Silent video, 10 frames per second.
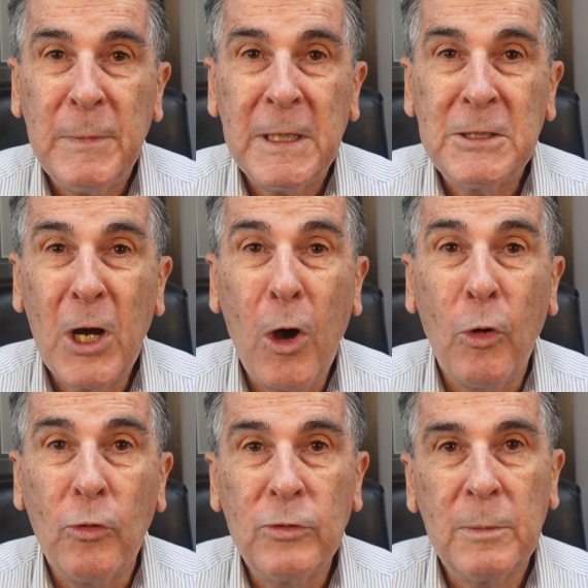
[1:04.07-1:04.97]
been
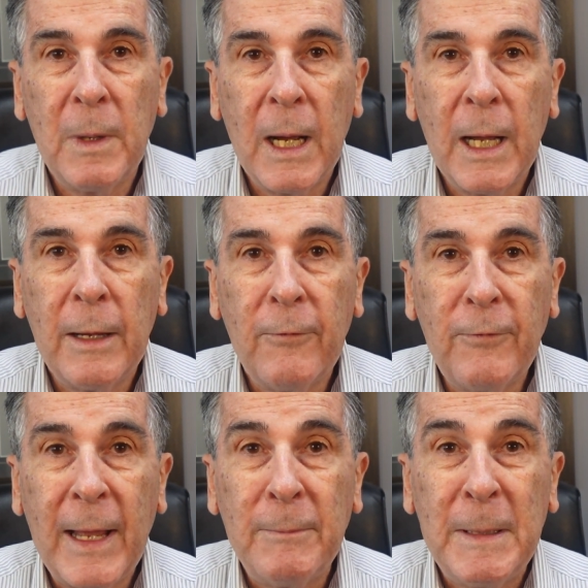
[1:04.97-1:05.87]
told by
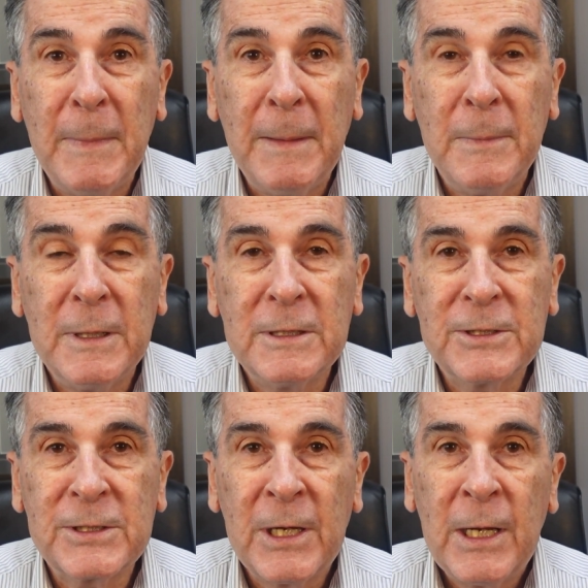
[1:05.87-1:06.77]
family
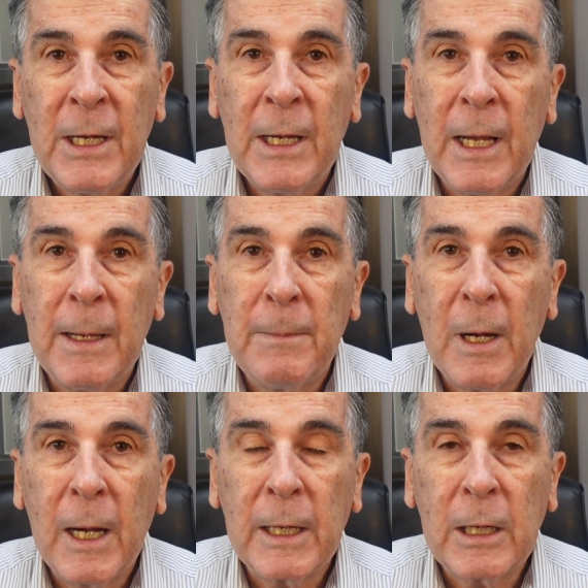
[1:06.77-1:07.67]
members,
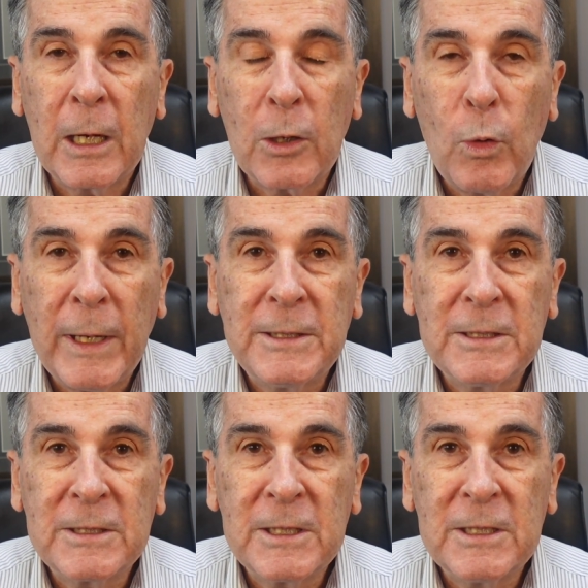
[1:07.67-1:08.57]
by
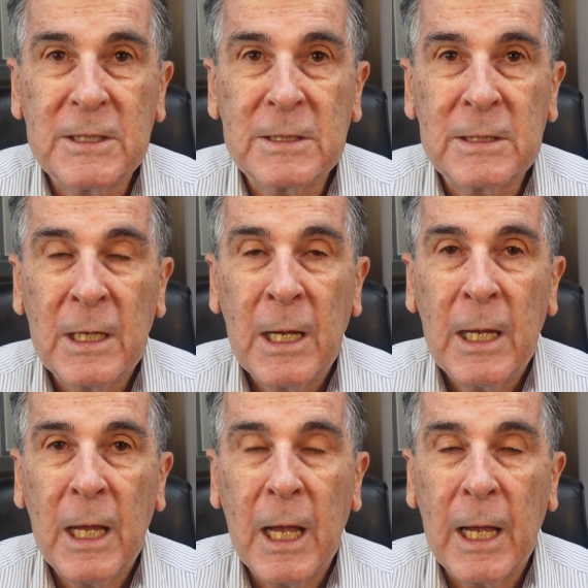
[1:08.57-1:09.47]
acquaintances,
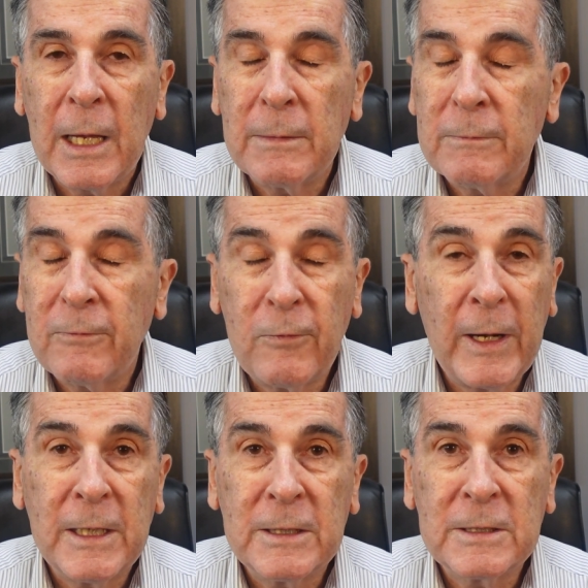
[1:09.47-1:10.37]

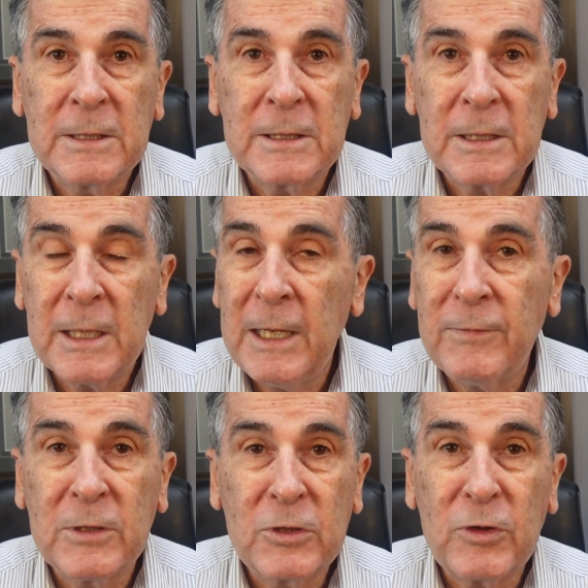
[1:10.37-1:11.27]
friends,
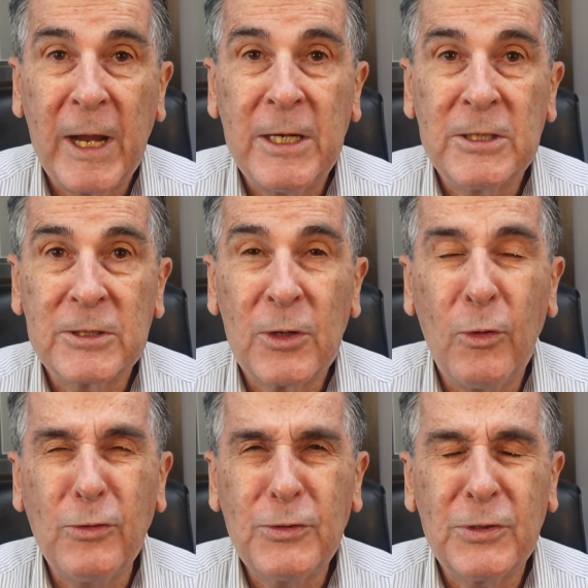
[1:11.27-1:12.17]
even strangers,
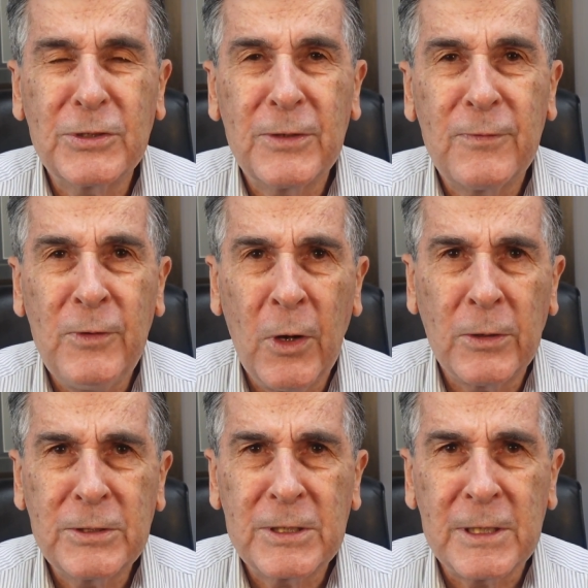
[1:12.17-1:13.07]
all sorts of
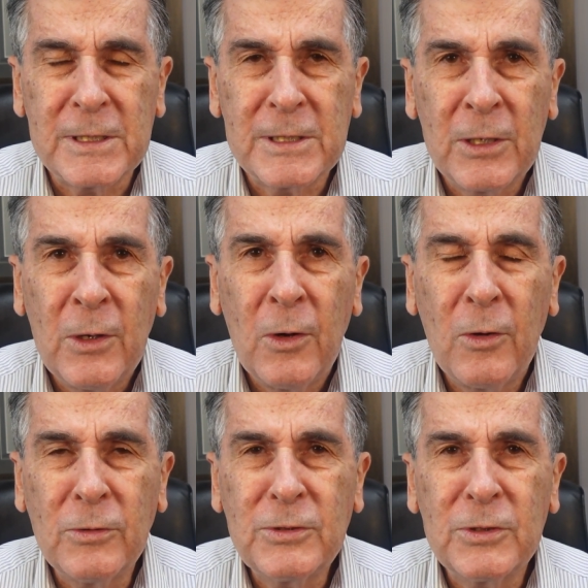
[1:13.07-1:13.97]
nonsense,
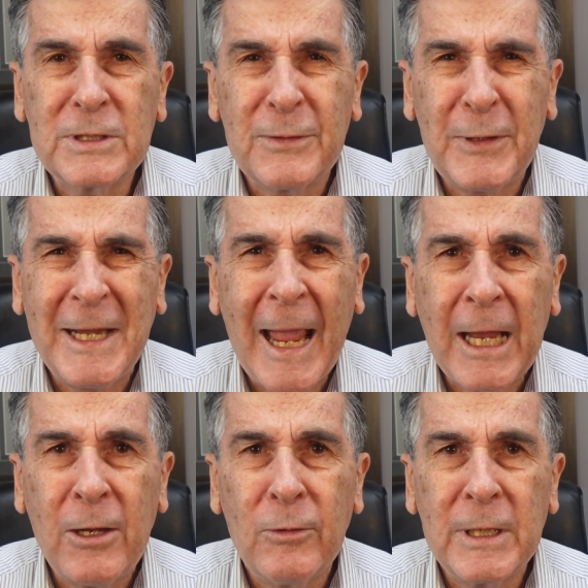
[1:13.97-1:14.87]
all sorts of
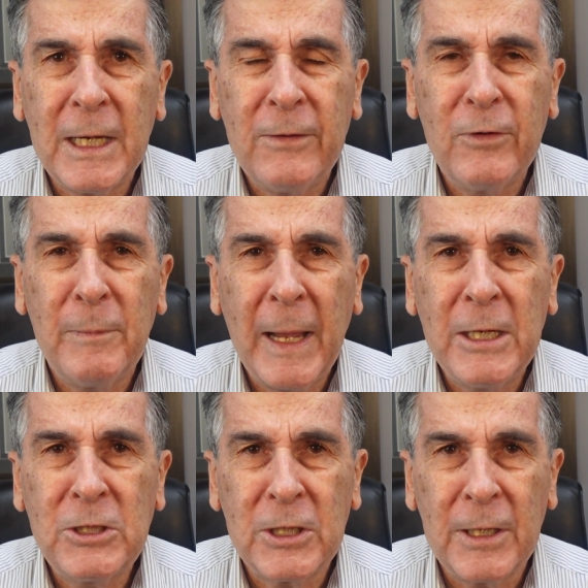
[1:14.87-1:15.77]
inaccurate
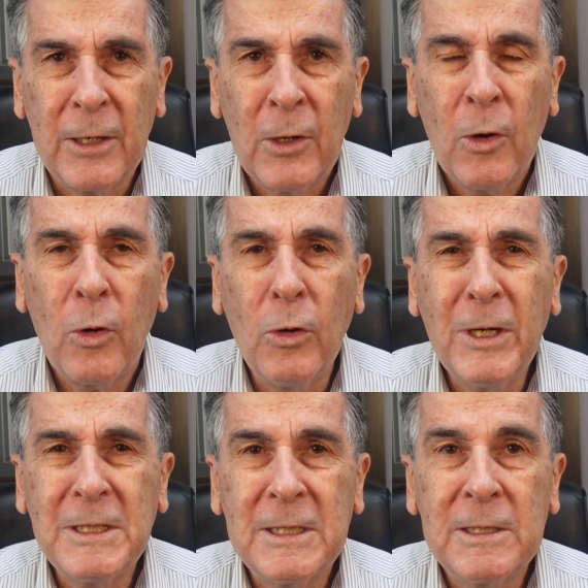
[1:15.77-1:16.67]
information. All
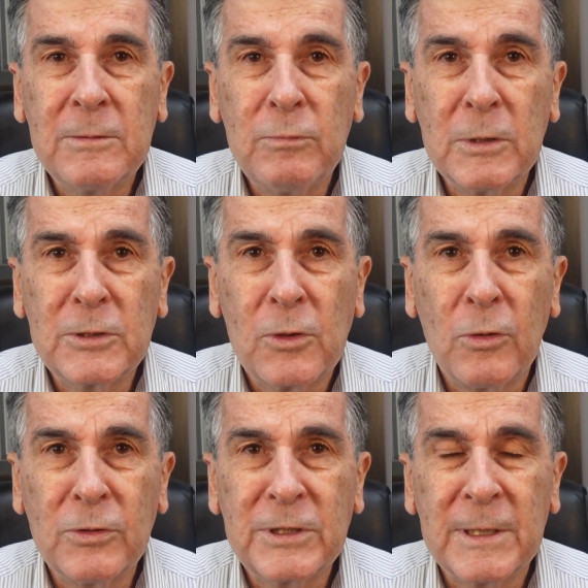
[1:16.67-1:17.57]
it did was
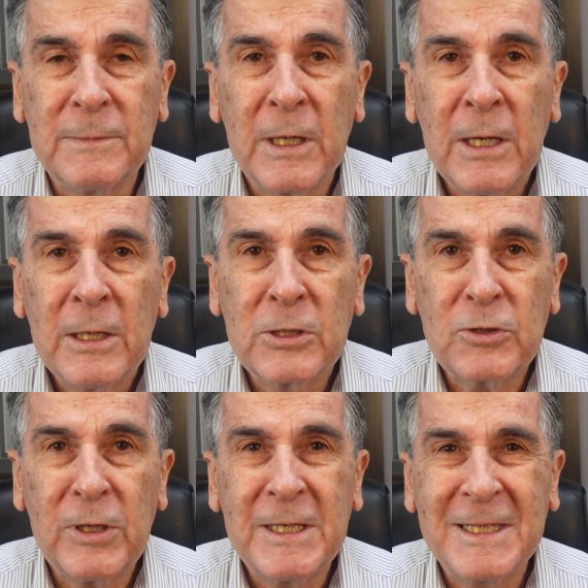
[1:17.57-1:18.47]
cause them
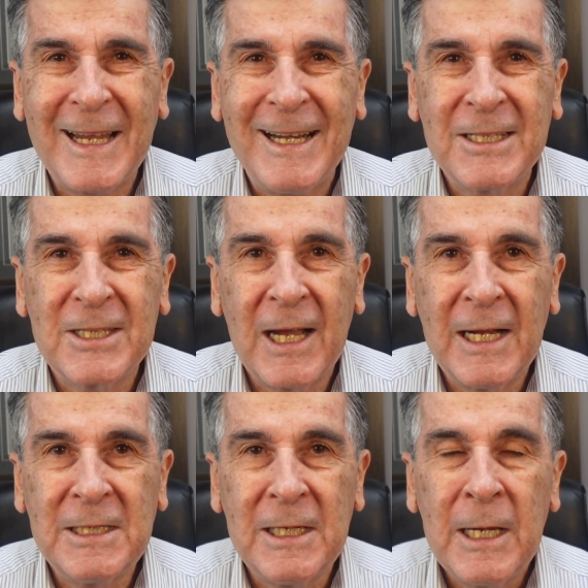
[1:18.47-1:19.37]
stress and
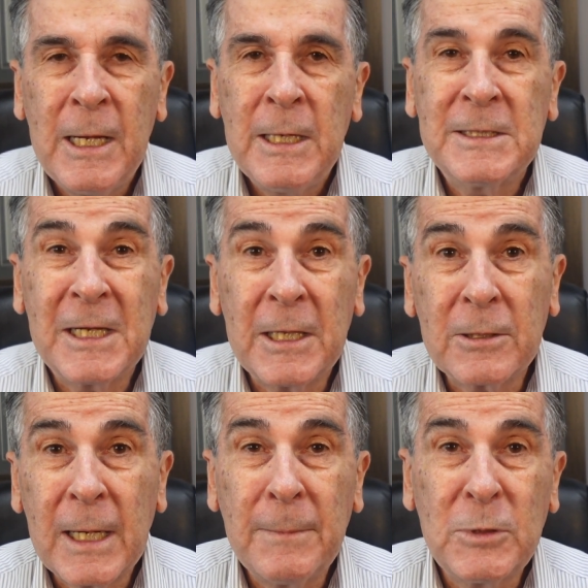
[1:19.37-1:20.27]
anxiety. So they'll
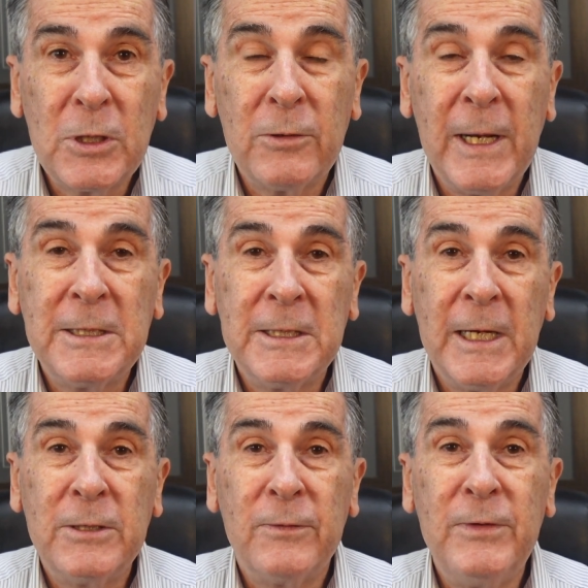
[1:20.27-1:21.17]
come to their
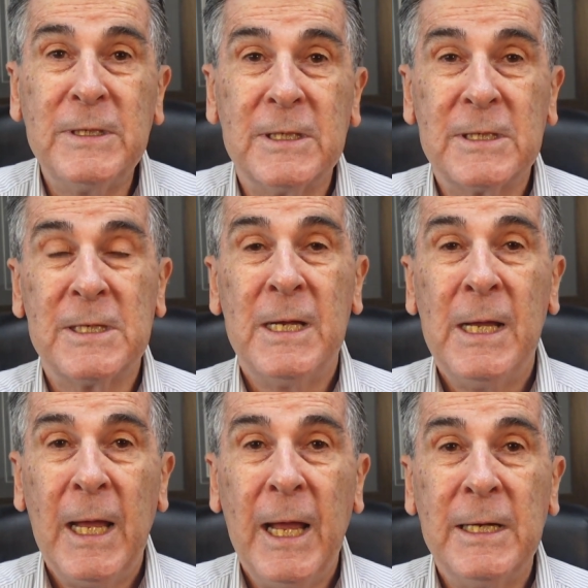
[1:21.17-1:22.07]
antenatal visits
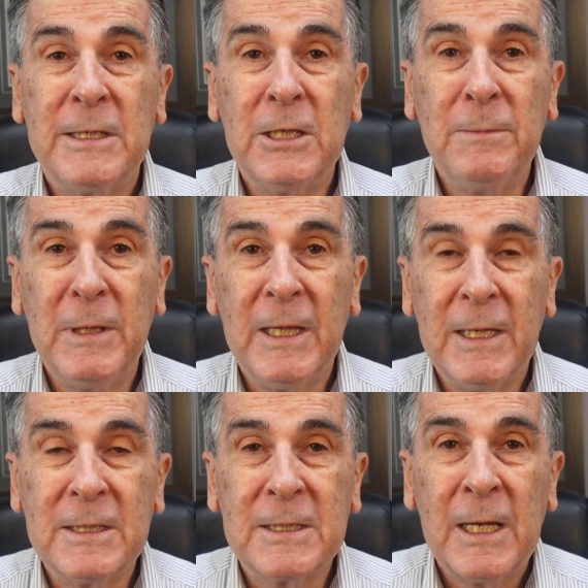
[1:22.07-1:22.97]
and tell me
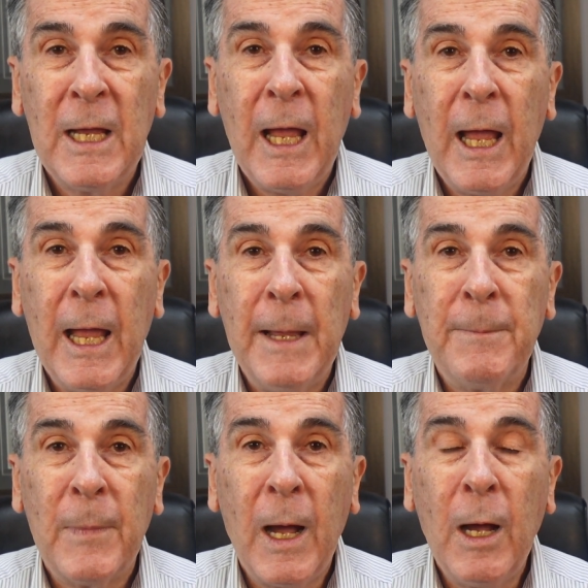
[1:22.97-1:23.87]
this.
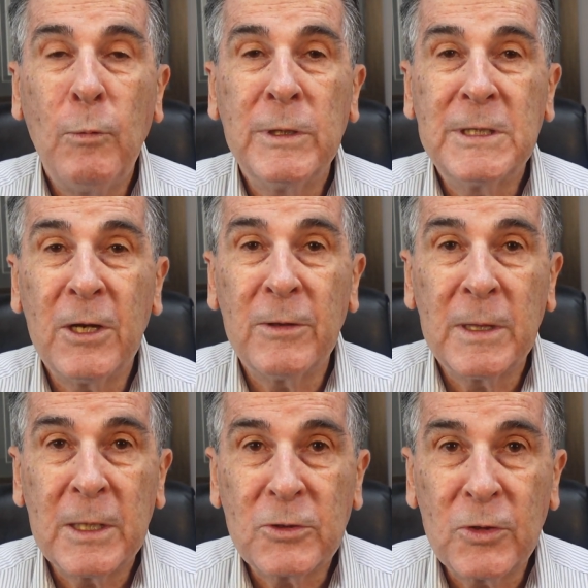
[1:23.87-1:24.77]
I would tell
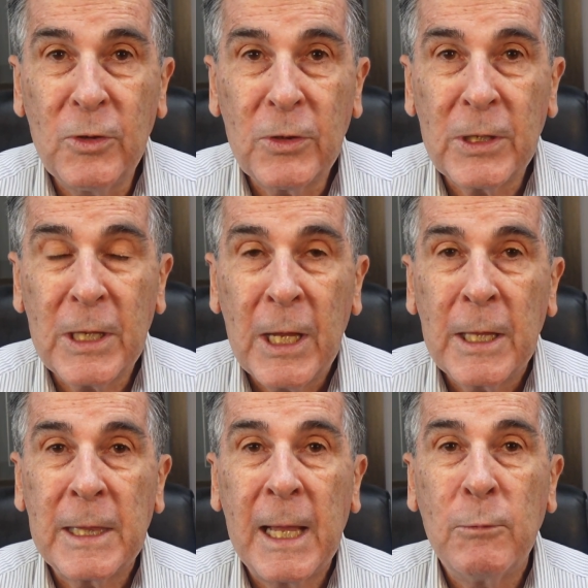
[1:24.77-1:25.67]
them the truth.
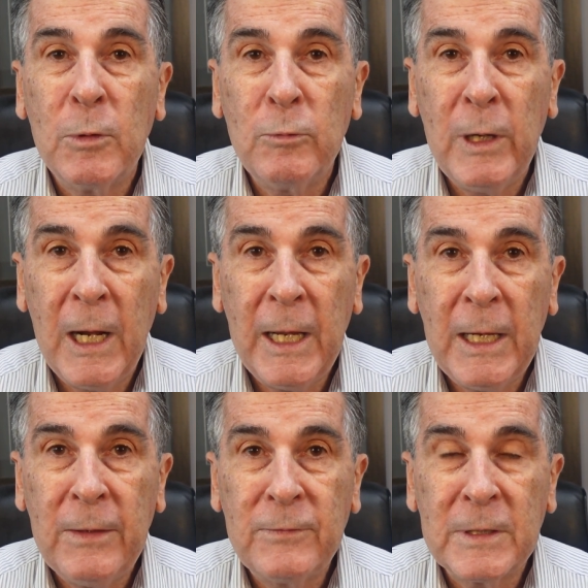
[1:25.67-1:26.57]
They were
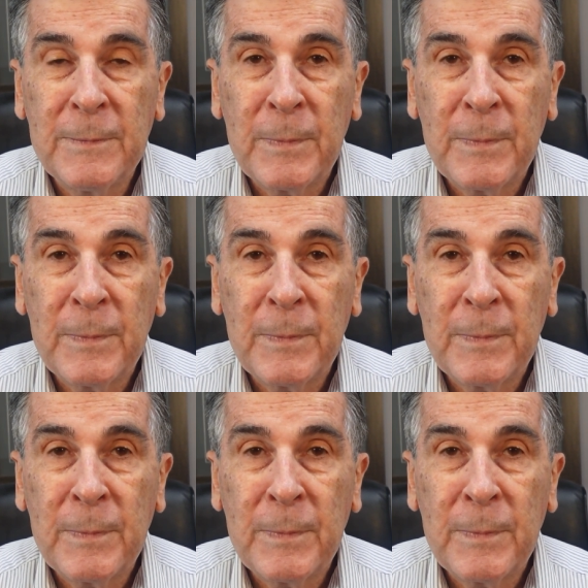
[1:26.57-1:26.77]
relieved